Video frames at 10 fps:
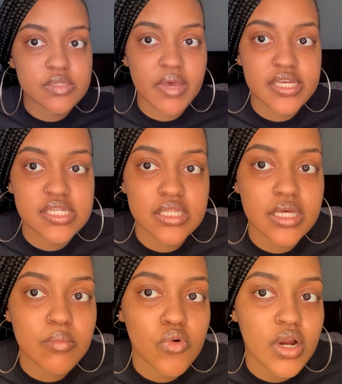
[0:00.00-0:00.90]
makes it look
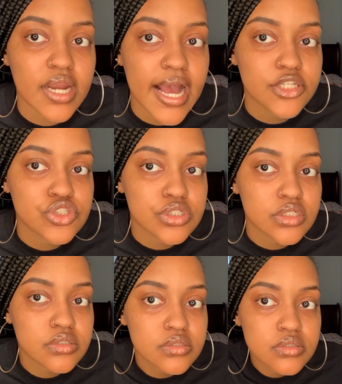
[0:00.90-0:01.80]
more
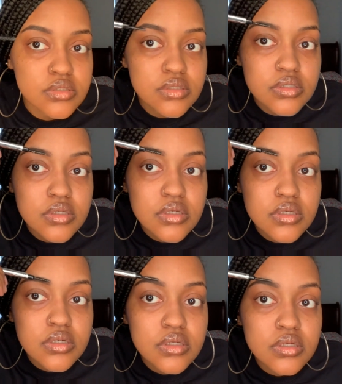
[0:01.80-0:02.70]
natural.
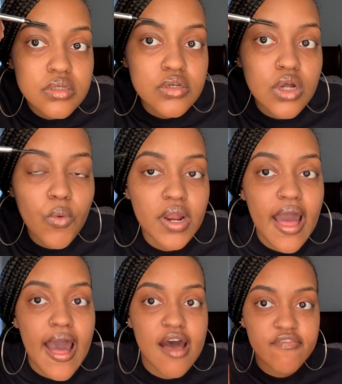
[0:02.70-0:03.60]
You don't want to
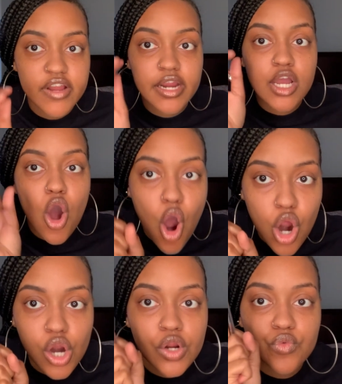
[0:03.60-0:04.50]
have very
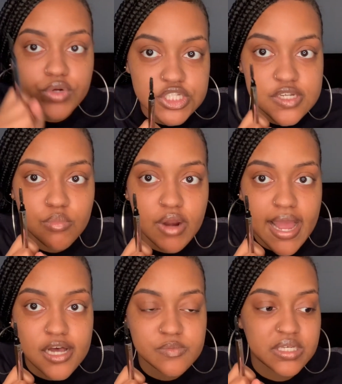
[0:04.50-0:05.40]
hard, rigid
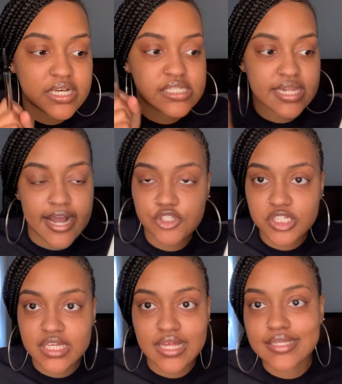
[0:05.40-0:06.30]
brows, because
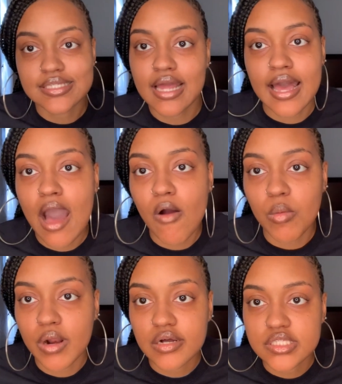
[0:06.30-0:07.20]
naturally that's not how our
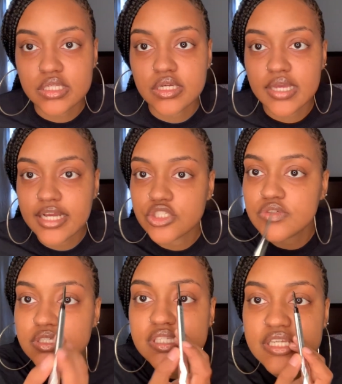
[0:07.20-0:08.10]
brows look. As you
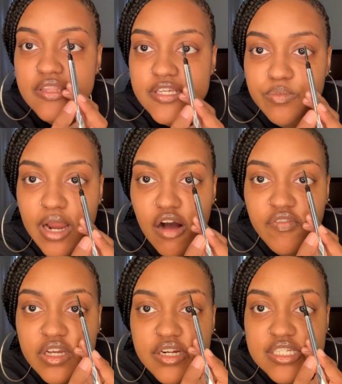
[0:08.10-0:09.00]
can see, this brow over
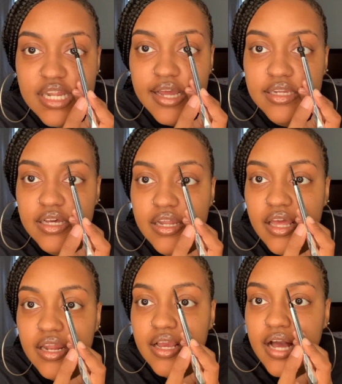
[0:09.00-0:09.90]
here is not done,
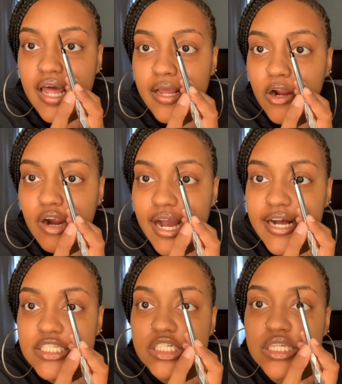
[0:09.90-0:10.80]
and it kind of
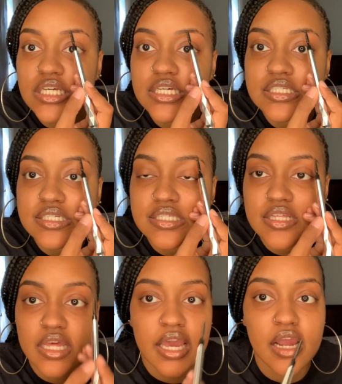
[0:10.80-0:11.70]
gradually gets into the
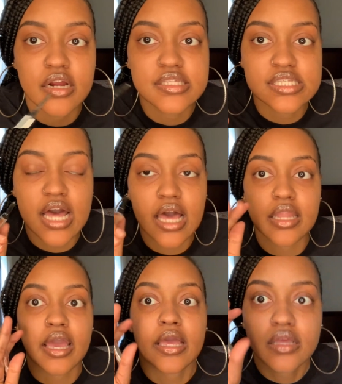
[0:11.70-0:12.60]
hair. It's not like